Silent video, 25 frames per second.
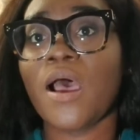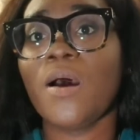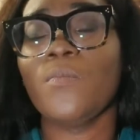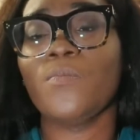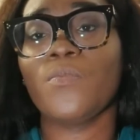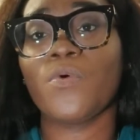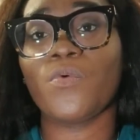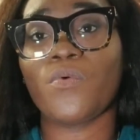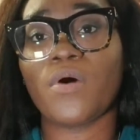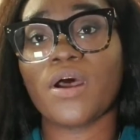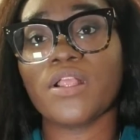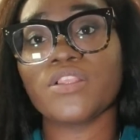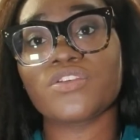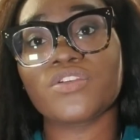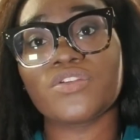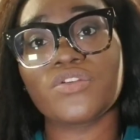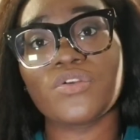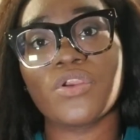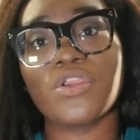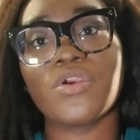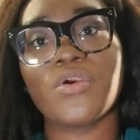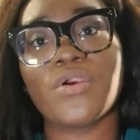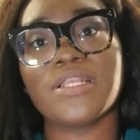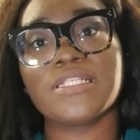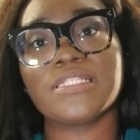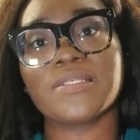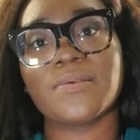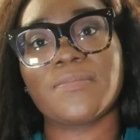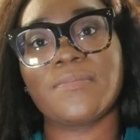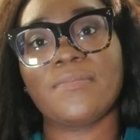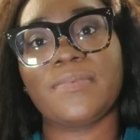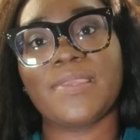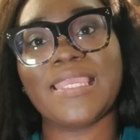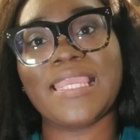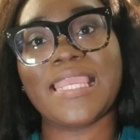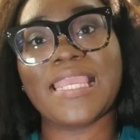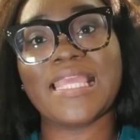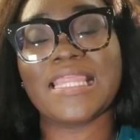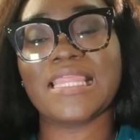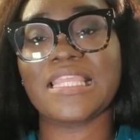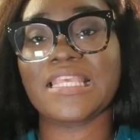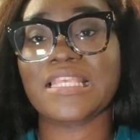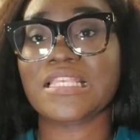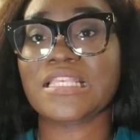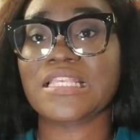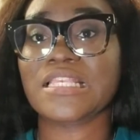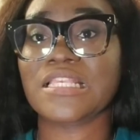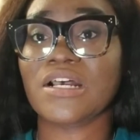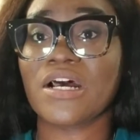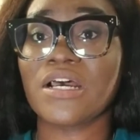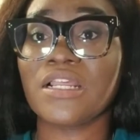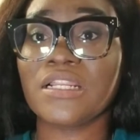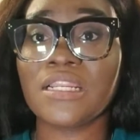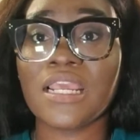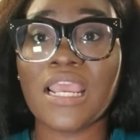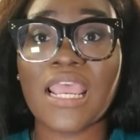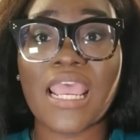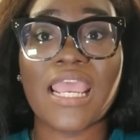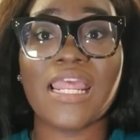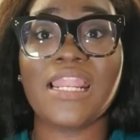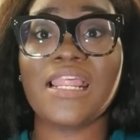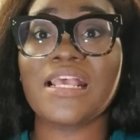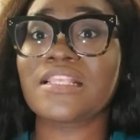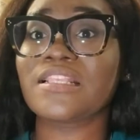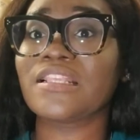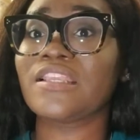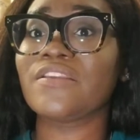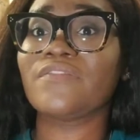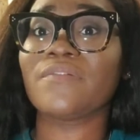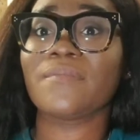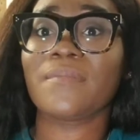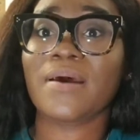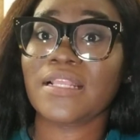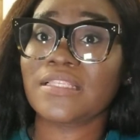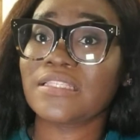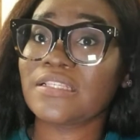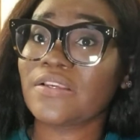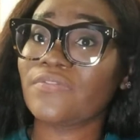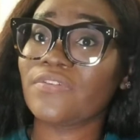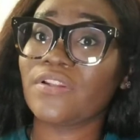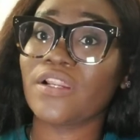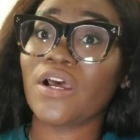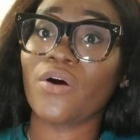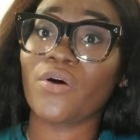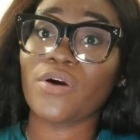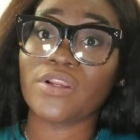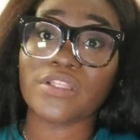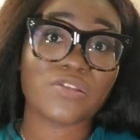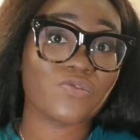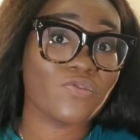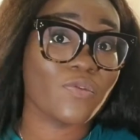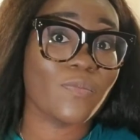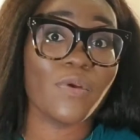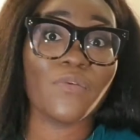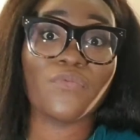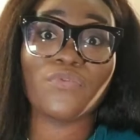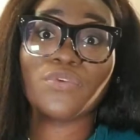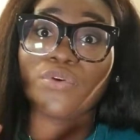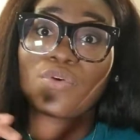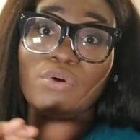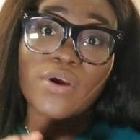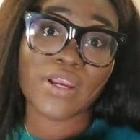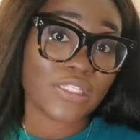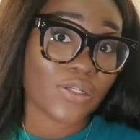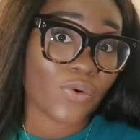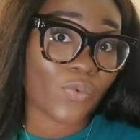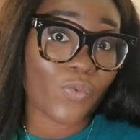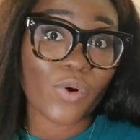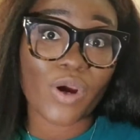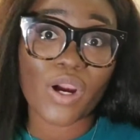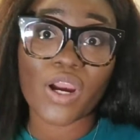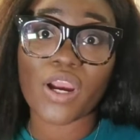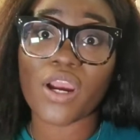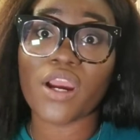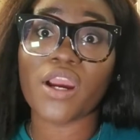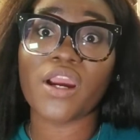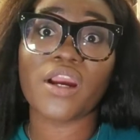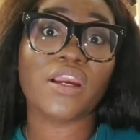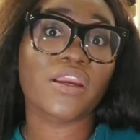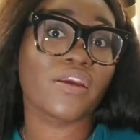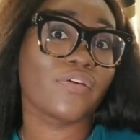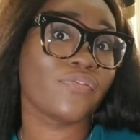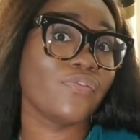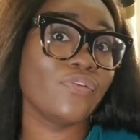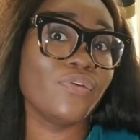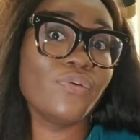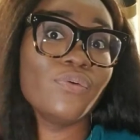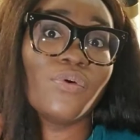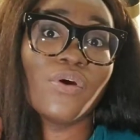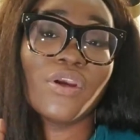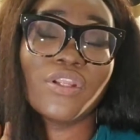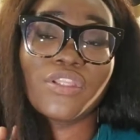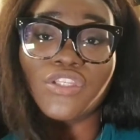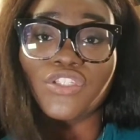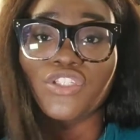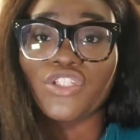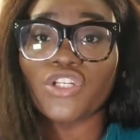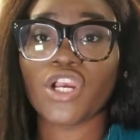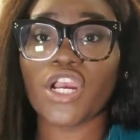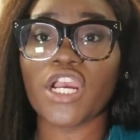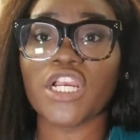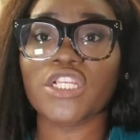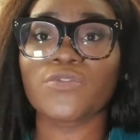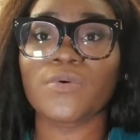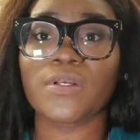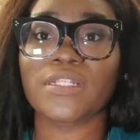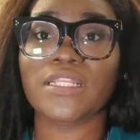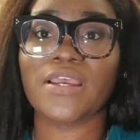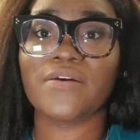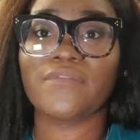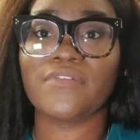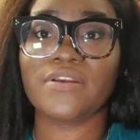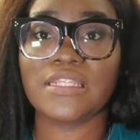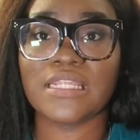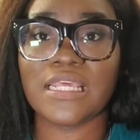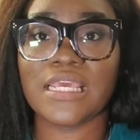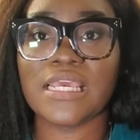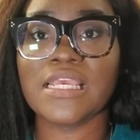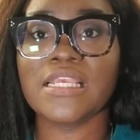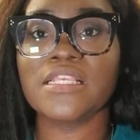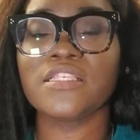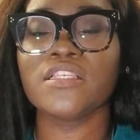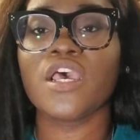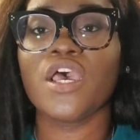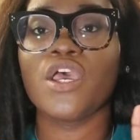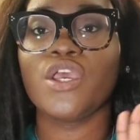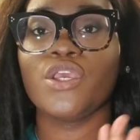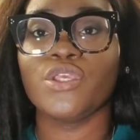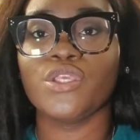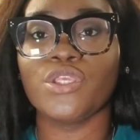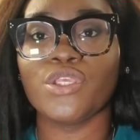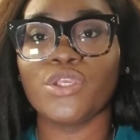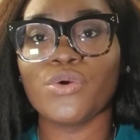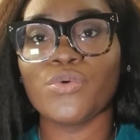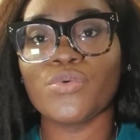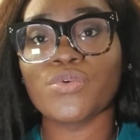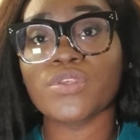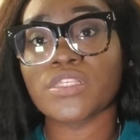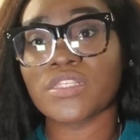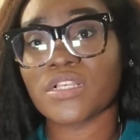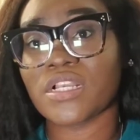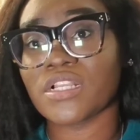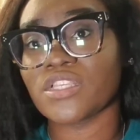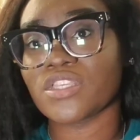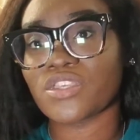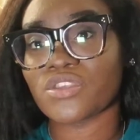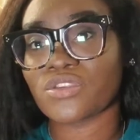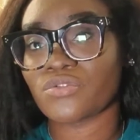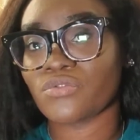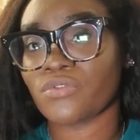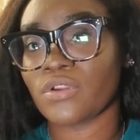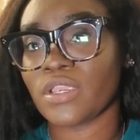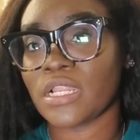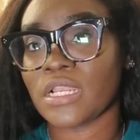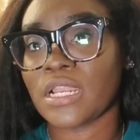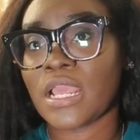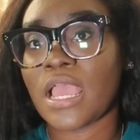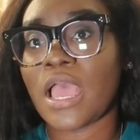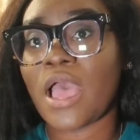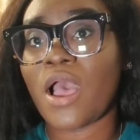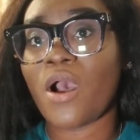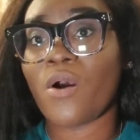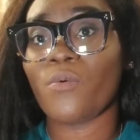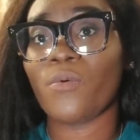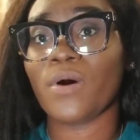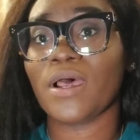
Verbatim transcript: But once you know you're going to be in the it doesn't even matter if you're not going to If you're going to work, if you're going to church, whatever it is, use sunscreen.